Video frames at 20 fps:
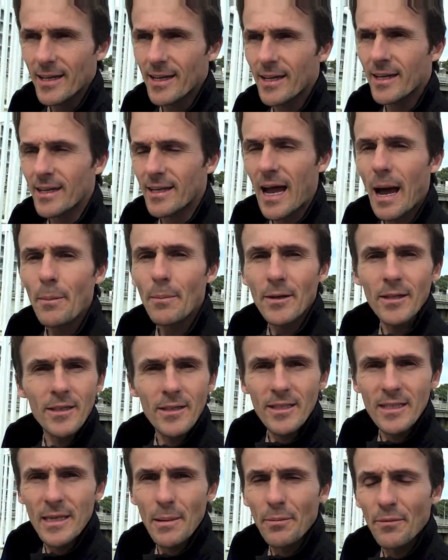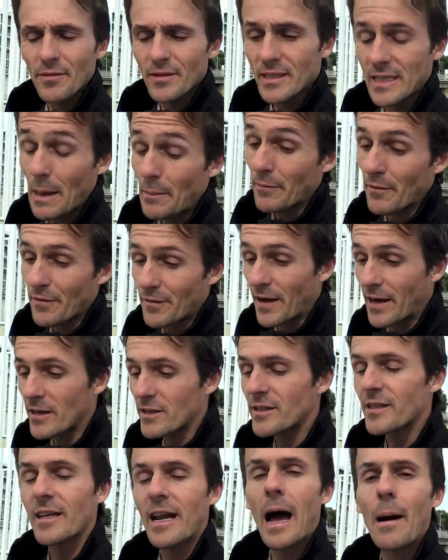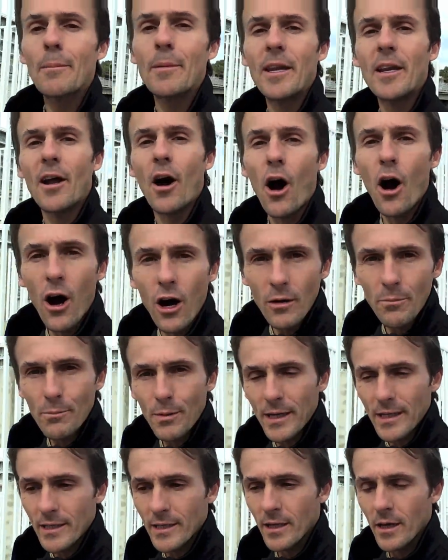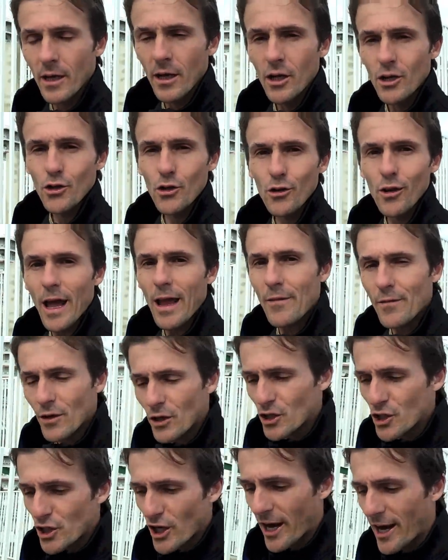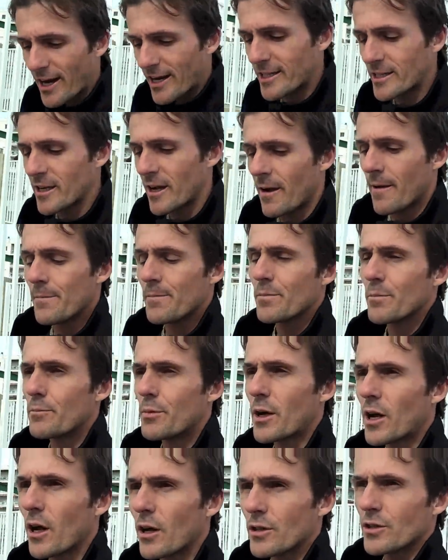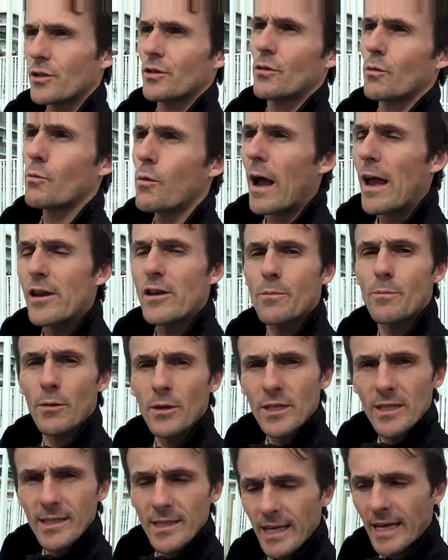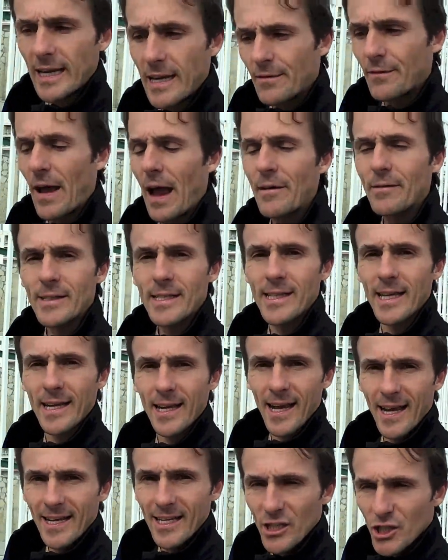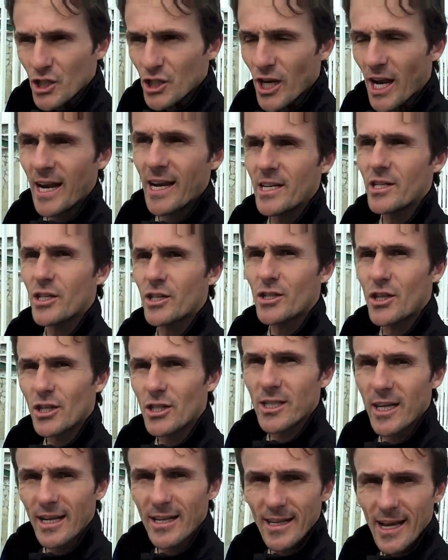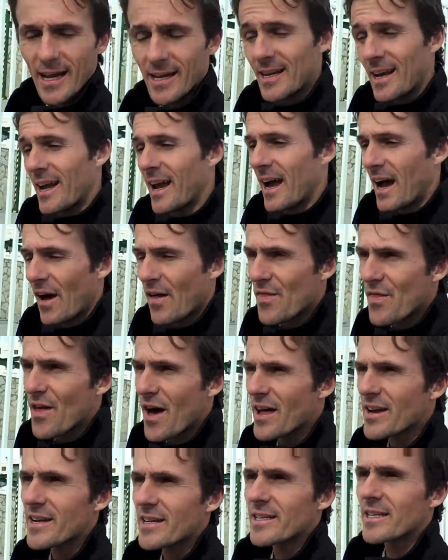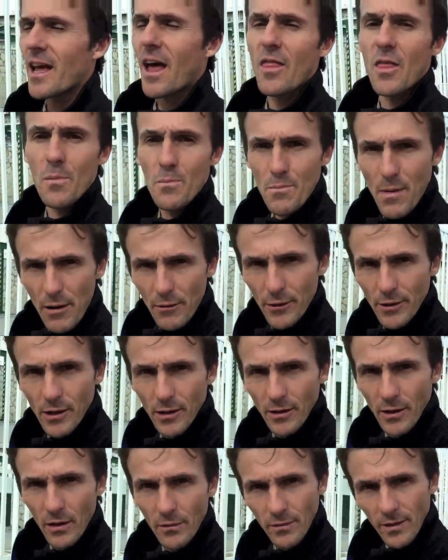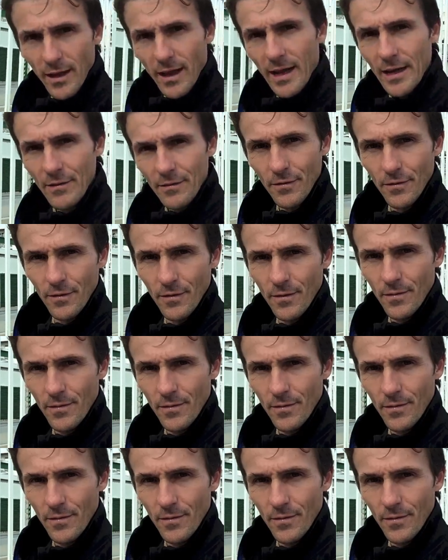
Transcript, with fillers: It can happen in a snap of the fingers, it can happen in a heartbeat. Your life can change because the way you perceive everything changes just like that and that is the miracle of life.